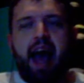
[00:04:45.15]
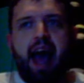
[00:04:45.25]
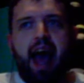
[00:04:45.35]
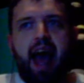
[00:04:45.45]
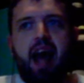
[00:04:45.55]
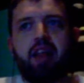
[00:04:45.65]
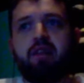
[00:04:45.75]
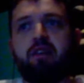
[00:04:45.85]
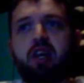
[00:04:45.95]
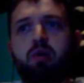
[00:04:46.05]
and the
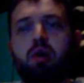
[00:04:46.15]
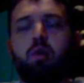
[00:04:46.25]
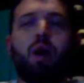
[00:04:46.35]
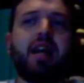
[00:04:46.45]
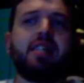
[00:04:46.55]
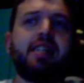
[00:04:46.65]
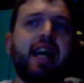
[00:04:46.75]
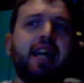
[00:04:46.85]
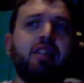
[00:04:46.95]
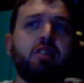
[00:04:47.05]
third one whacks a guy
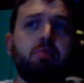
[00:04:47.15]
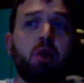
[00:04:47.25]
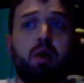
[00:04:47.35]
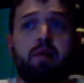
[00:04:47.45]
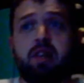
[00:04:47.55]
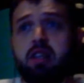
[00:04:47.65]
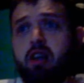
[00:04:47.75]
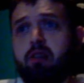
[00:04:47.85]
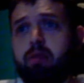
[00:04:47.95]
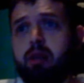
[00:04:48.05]
in the stomach with a
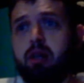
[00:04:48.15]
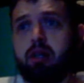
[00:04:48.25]
surfboard.